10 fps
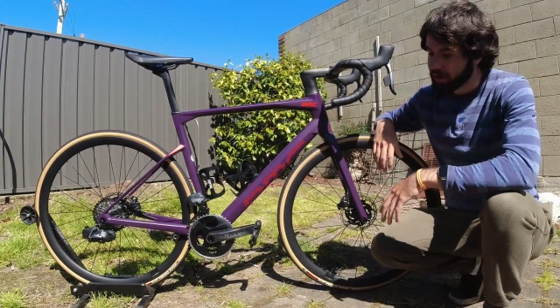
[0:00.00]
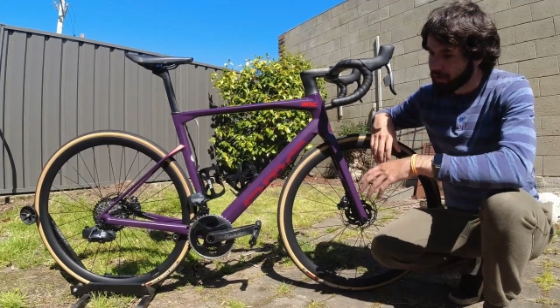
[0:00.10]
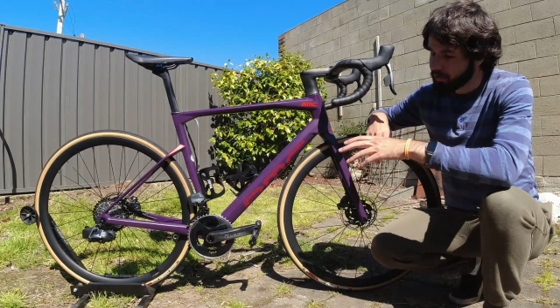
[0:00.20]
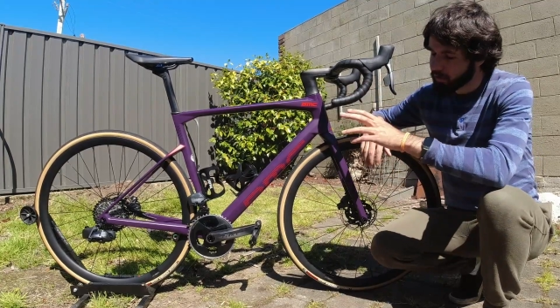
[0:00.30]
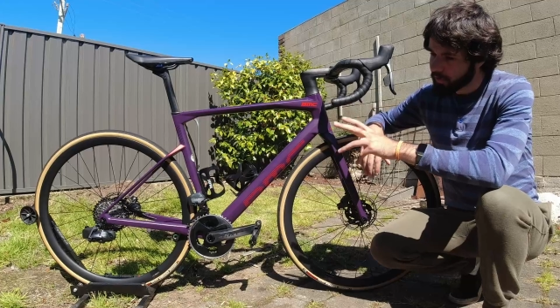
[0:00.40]

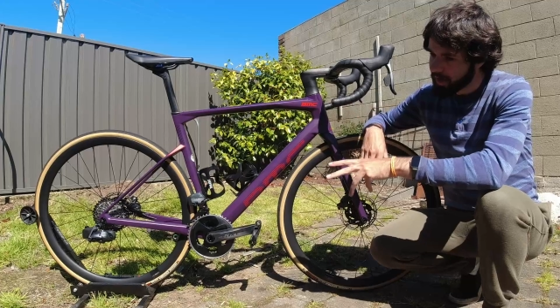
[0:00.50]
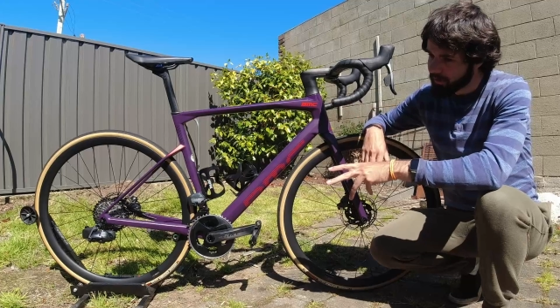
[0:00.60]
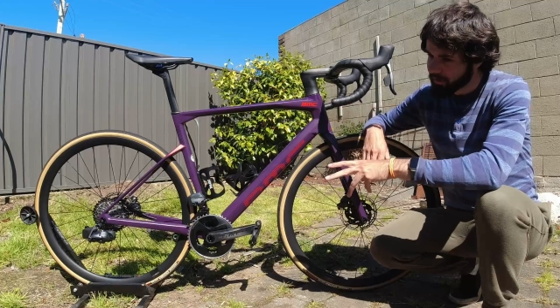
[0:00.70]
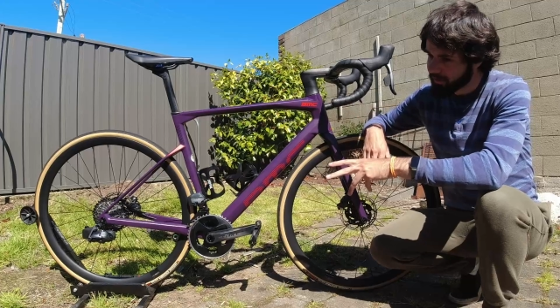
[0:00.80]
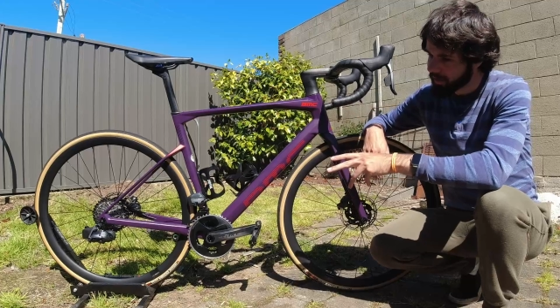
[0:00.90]
Now I do
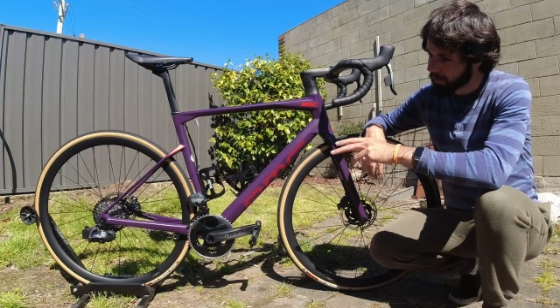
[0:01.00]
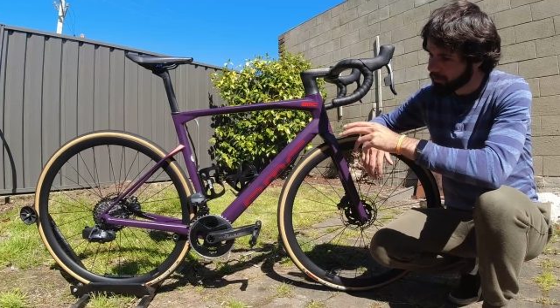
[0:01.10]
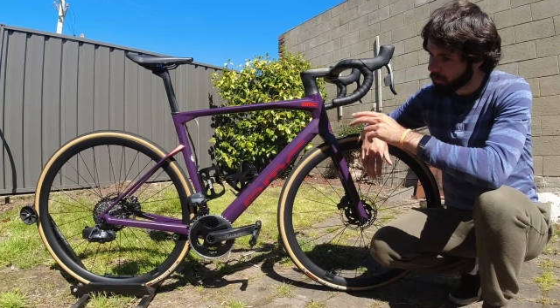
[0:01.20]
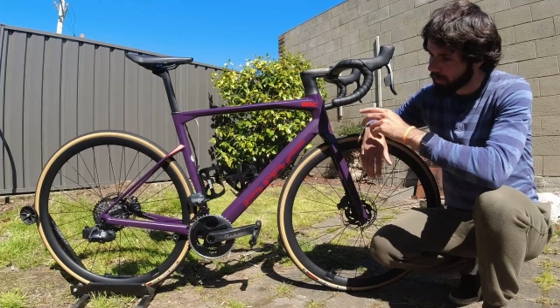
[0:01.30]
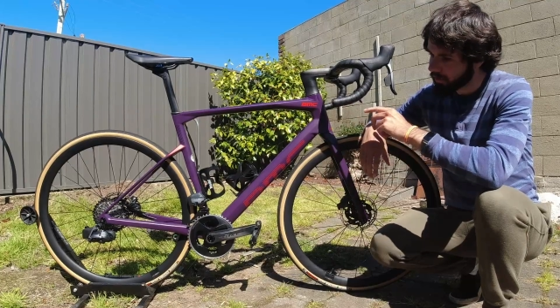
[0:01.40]
have it set up
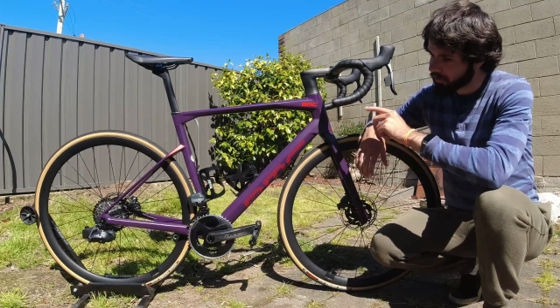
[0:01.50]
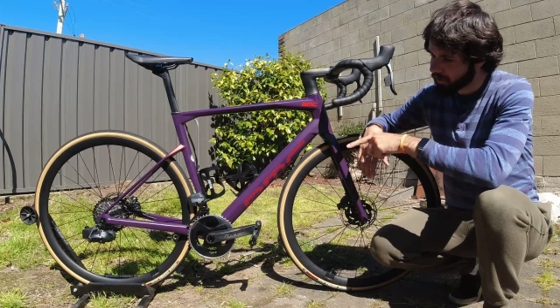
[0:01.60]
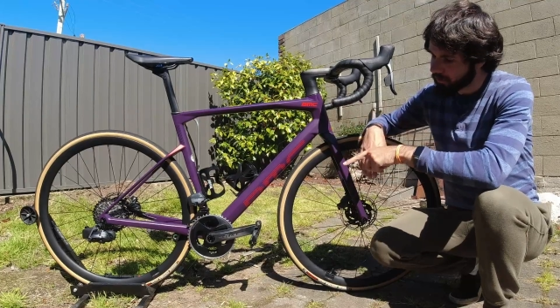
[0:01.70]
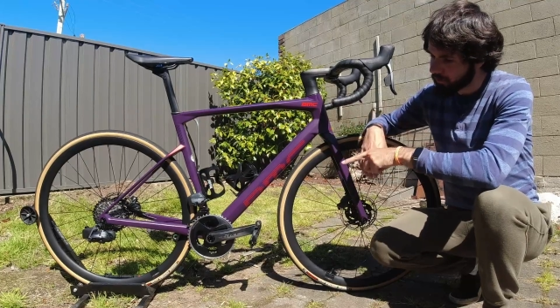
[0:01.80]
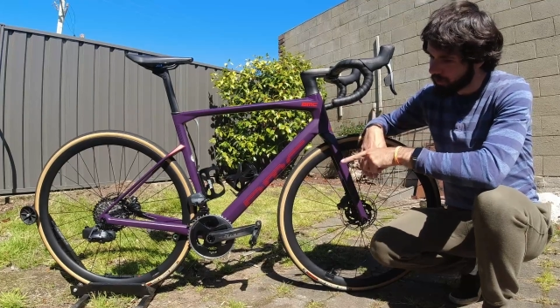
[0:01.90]
so when I
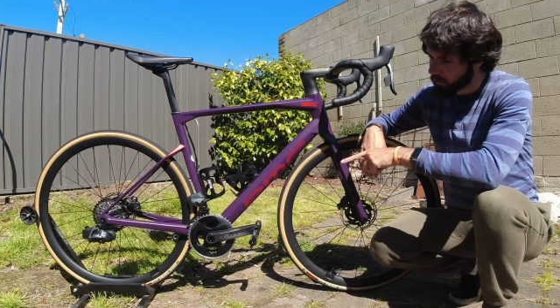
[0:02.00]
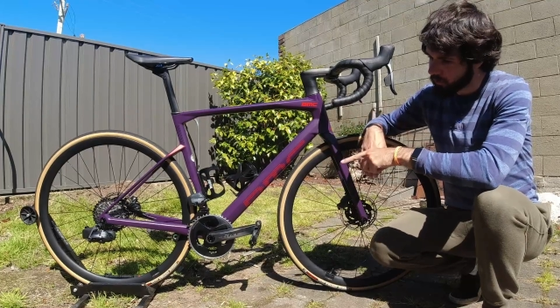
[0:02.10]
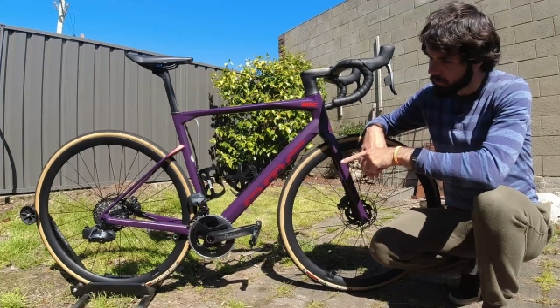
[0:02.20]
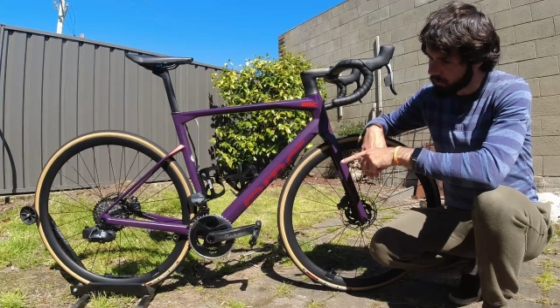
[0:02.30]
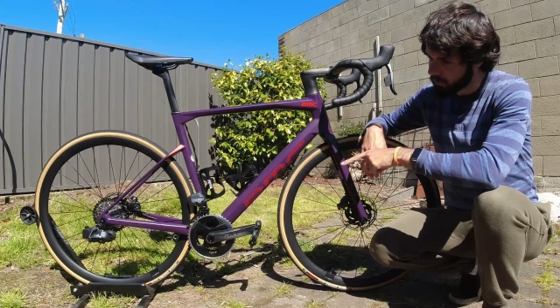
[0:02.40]
shift the
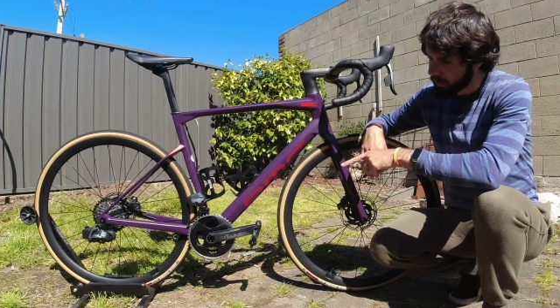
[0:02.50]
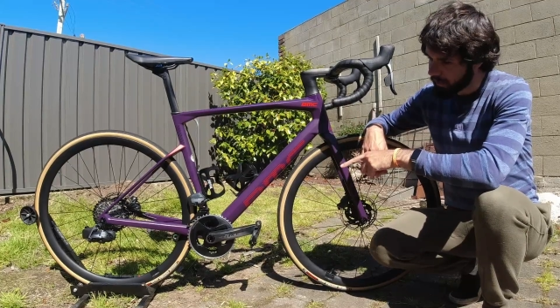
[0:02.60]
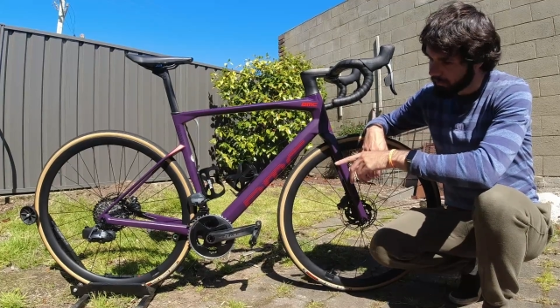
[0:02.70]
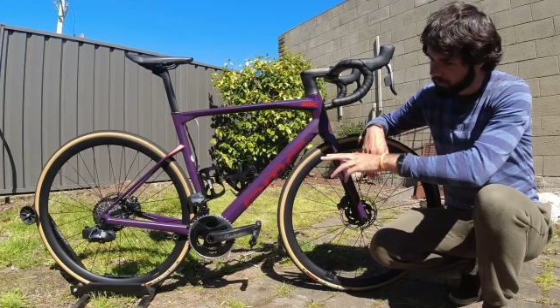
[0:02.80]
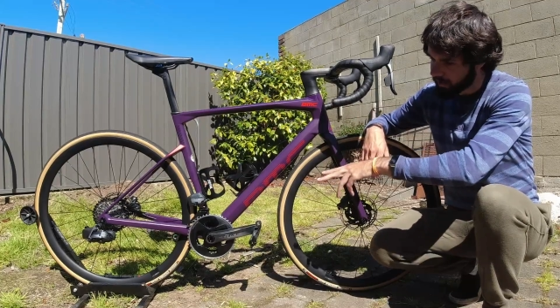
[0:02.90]

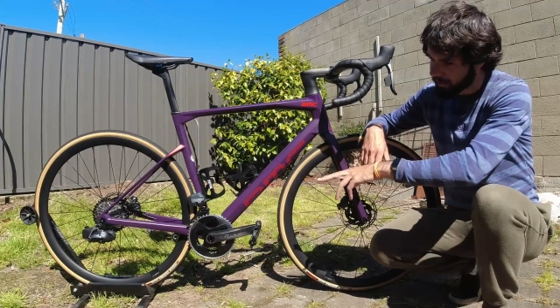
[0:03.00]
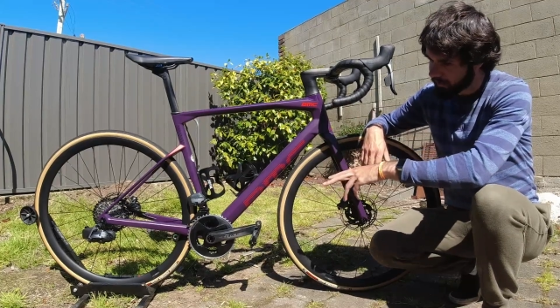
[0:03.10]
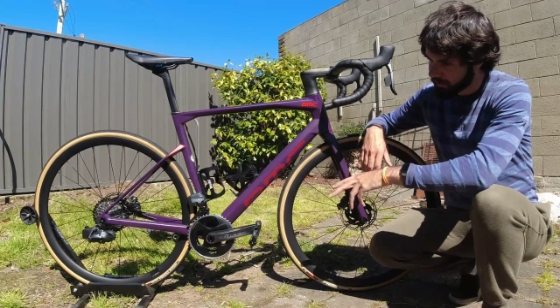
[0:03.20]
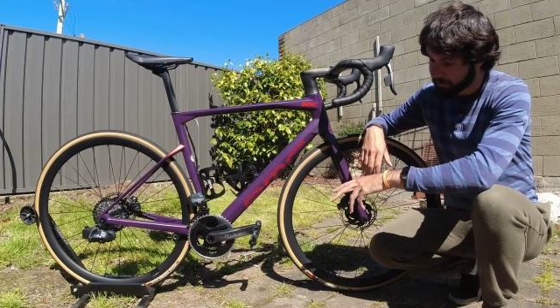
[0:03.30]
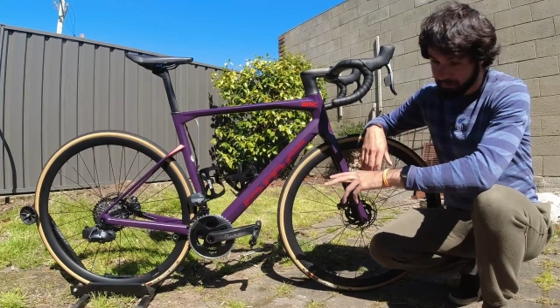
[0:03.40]
front
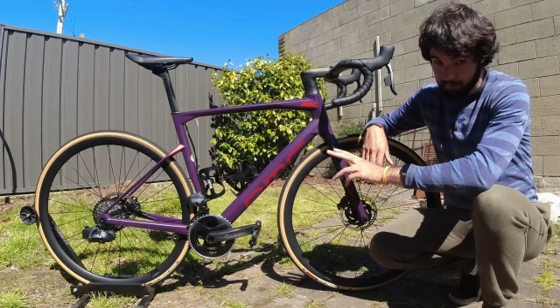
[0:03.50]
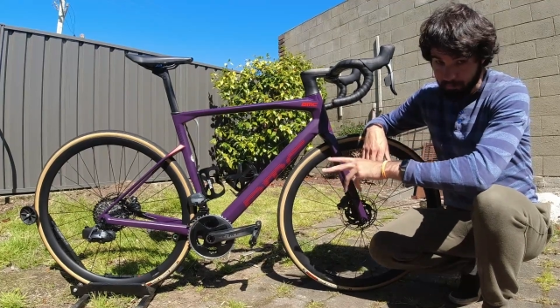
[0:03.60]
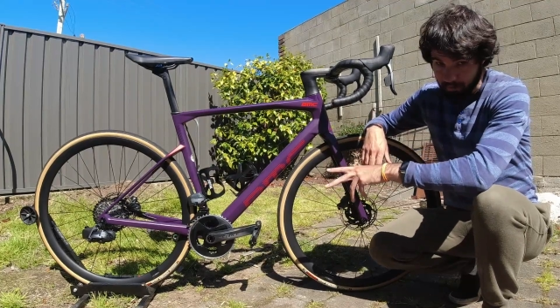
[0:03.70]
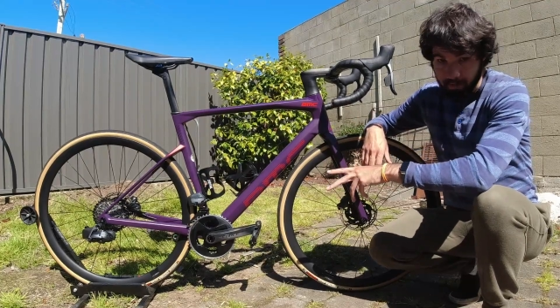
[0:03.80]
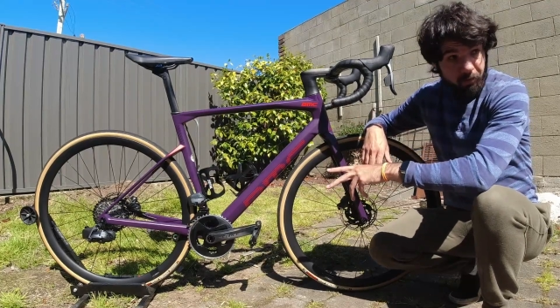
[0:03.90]

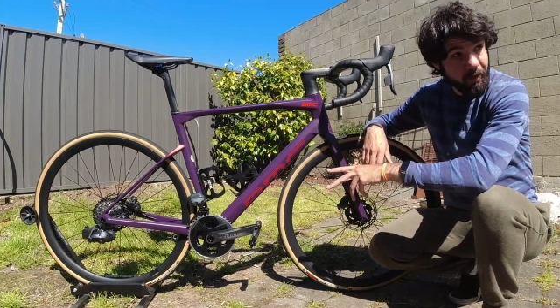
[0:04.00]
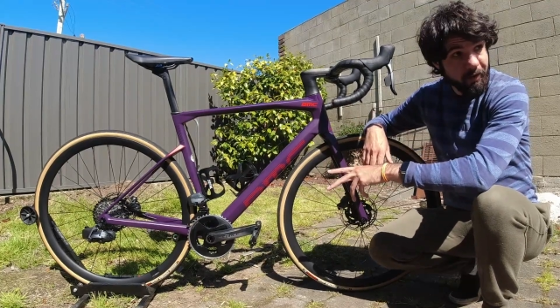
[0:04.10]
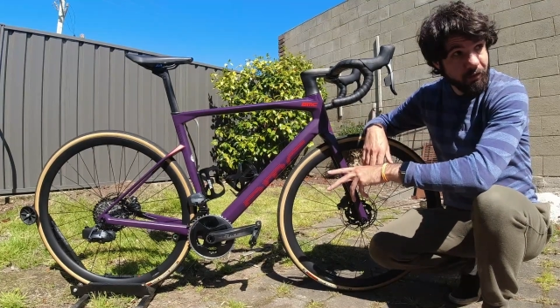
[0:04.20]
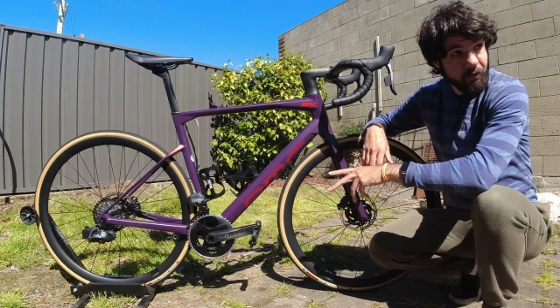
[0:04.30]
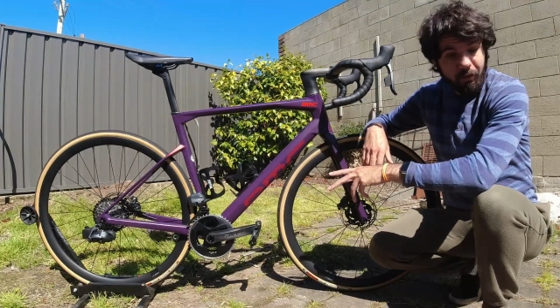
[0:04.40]

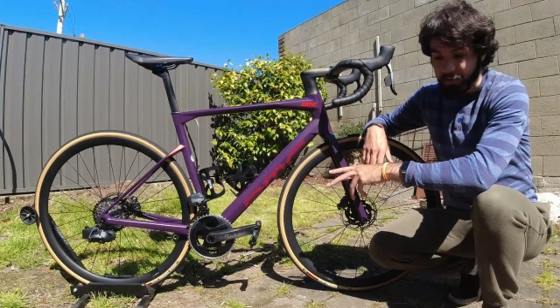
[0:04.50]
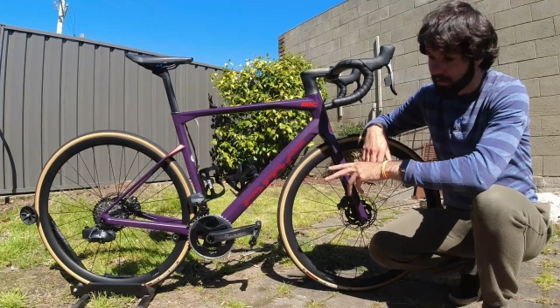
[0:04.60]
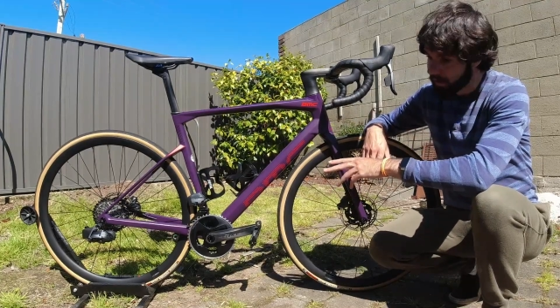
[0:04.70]
derailleur, sorry,